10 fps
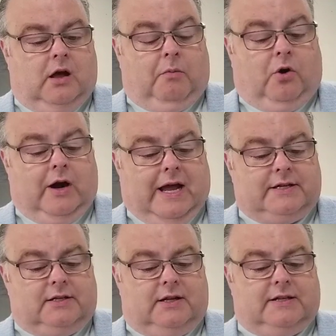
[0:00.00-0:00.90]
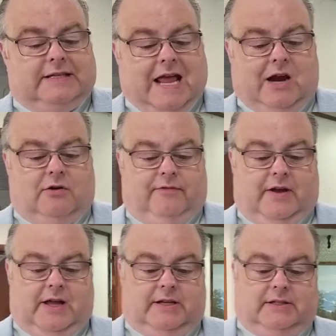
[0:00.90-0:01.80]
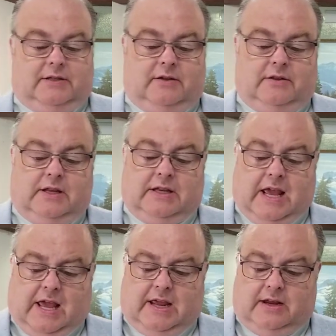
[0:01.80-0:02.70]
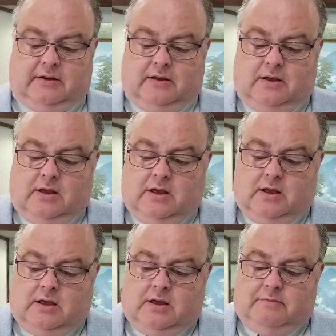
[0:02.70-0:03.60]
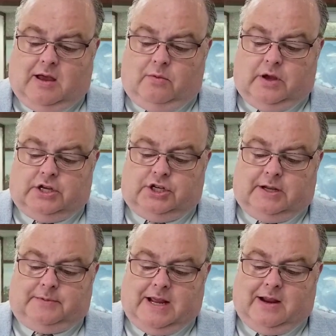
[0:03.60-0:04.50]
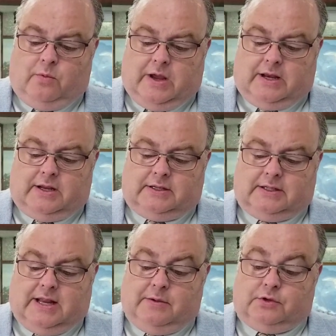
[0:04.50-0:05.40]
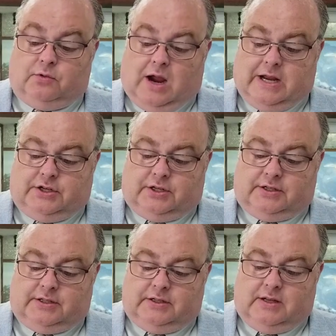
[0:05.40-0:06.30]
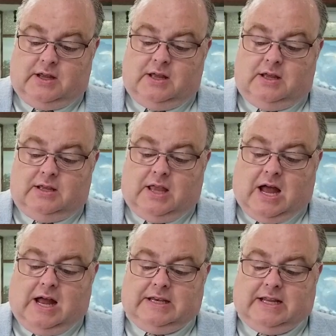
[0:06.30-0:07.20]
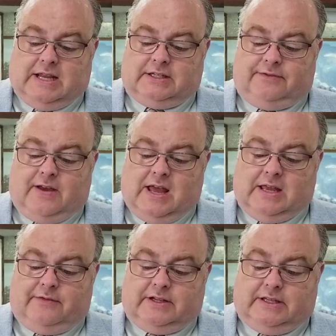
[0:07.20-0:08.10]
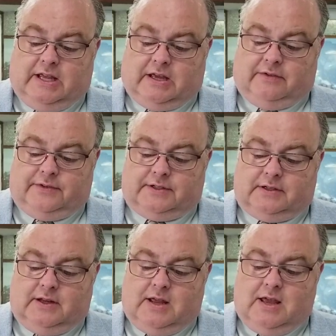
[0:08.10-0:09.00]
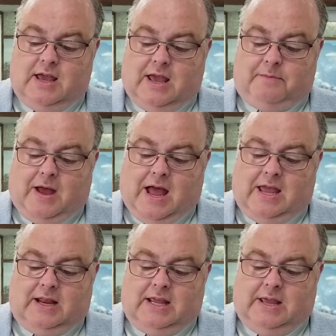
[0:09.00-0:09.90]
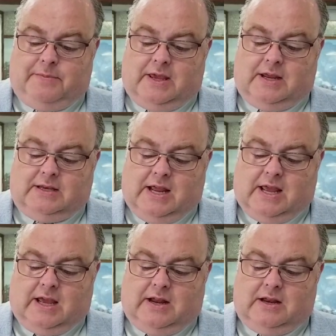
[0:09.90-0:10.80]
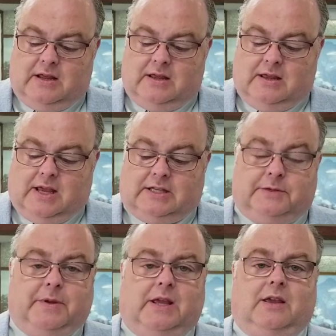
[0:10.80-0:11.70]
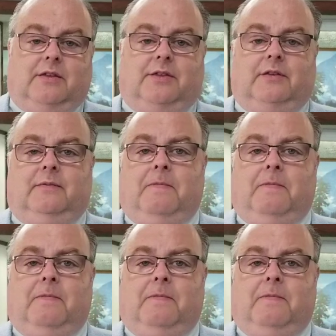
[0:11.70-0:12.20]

a more excellent sacrifice than cain by which he obtained witness that he was righteous god testifying of his gifts and by it he being dead yet speaketh